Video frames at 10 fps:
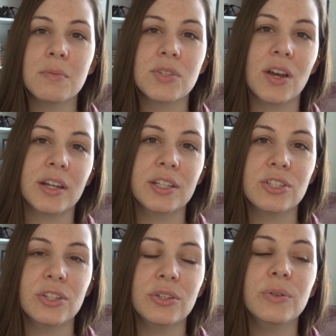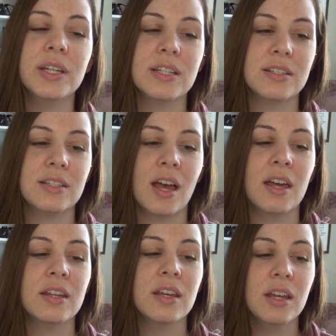I'm talking to and
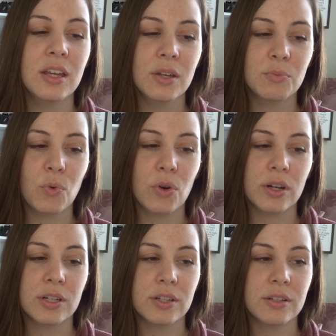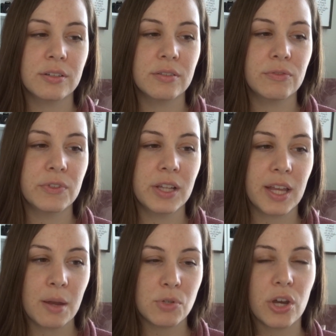instead more feel
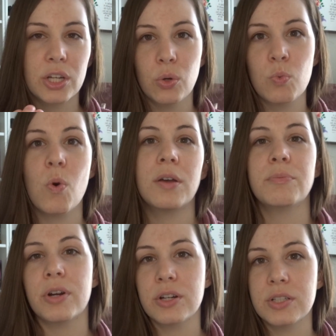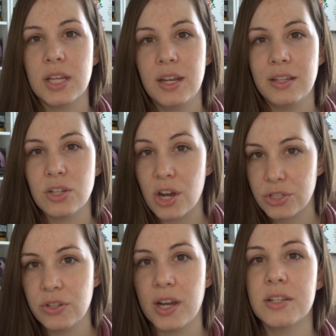like I'm talking to one person and talk
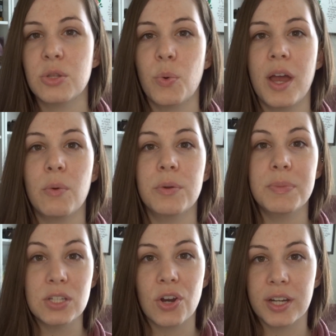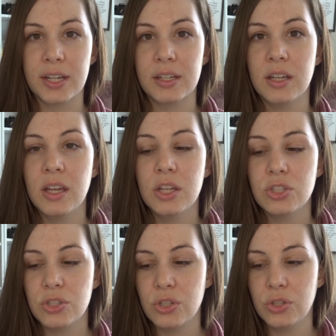to you guys the way I would be talking
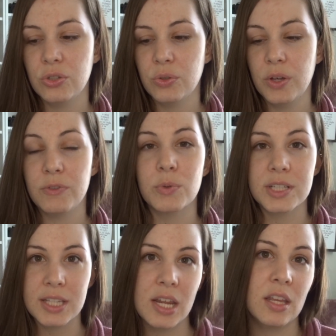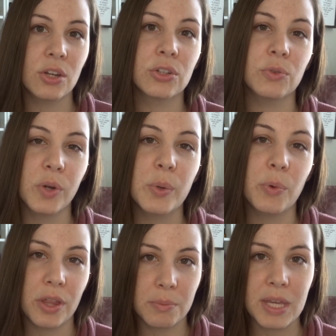to you if you were sitting here in the room
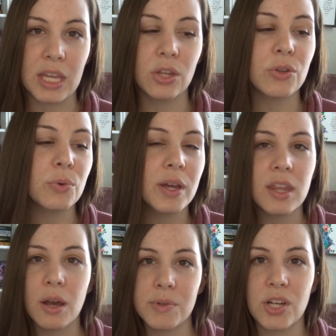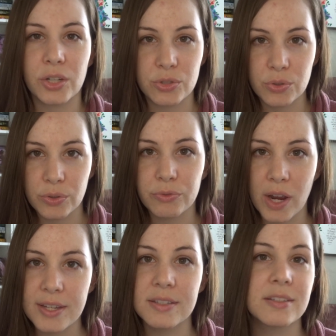with me. You know, the way that I would talk to a
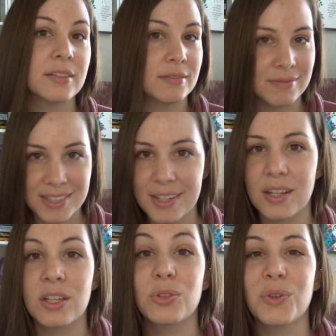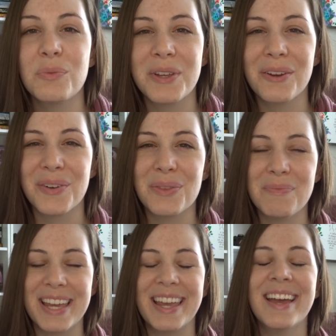friend sitting in the room here with
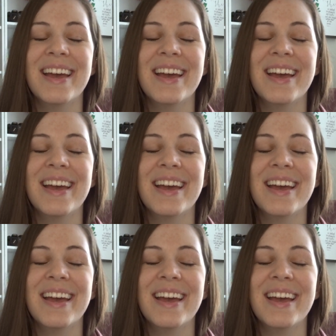me.